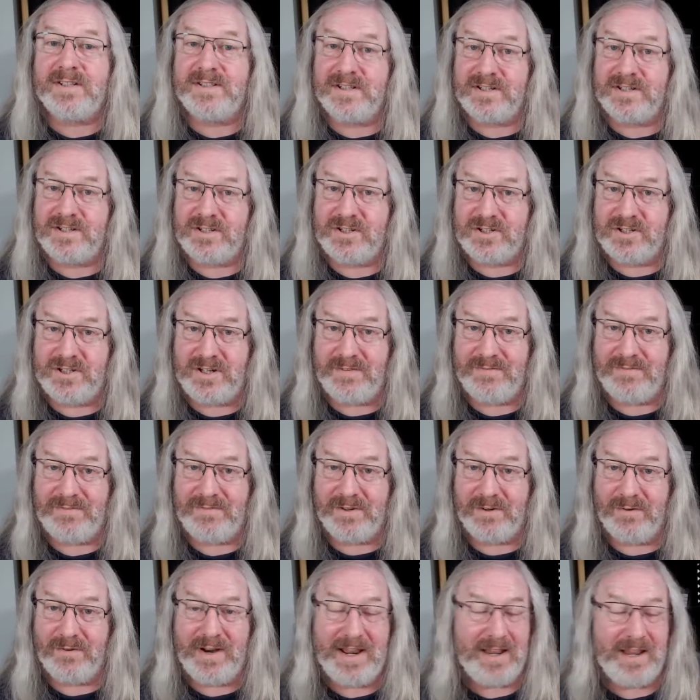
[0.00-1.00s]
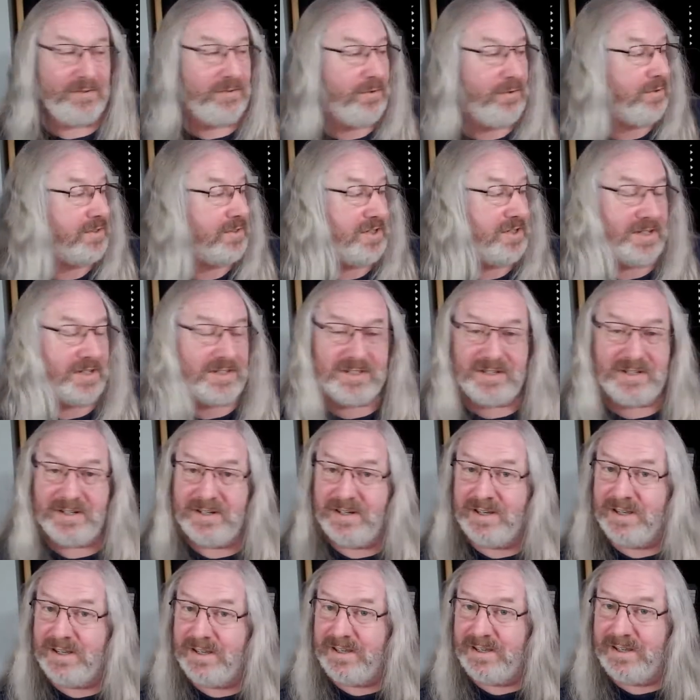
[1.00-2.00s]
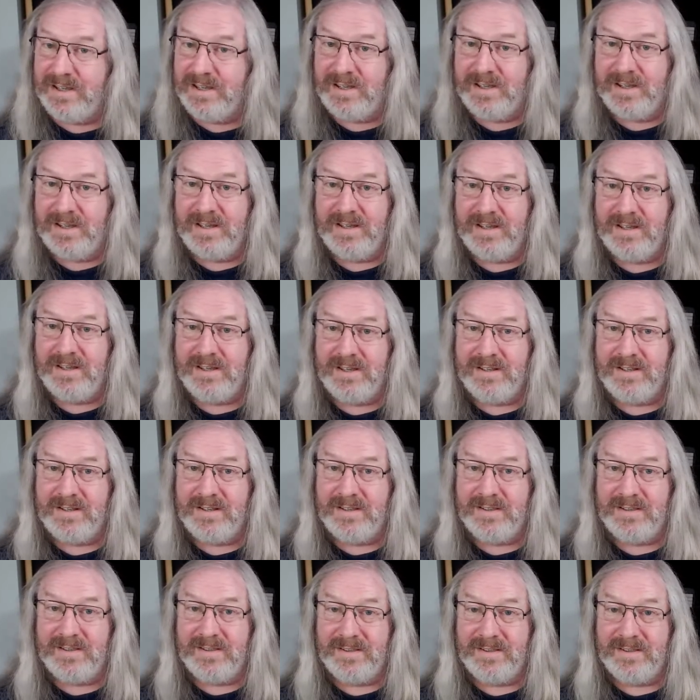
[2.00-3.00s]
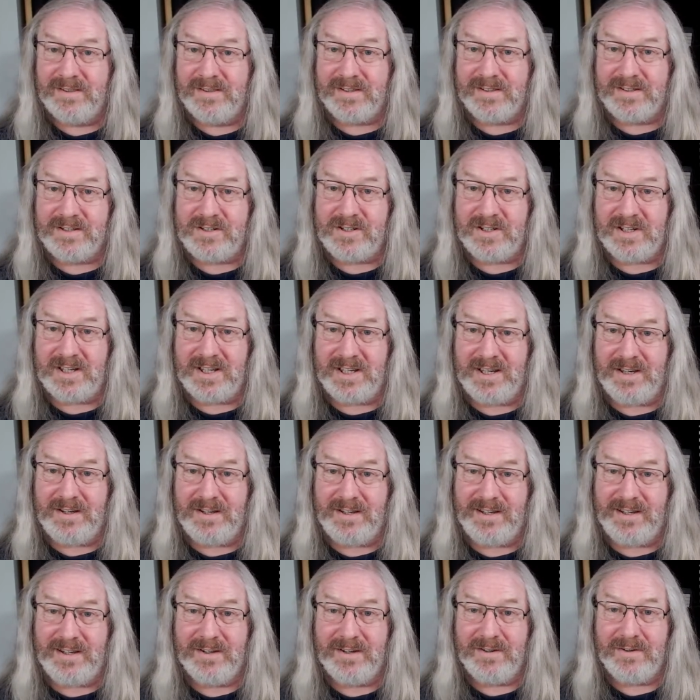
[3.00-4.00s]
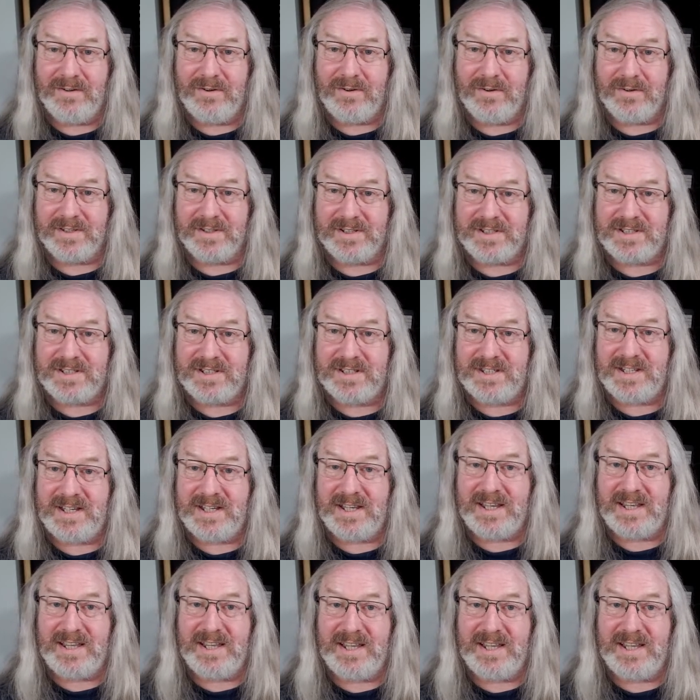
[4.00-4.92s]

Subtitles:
to shift around, not just the G or the C,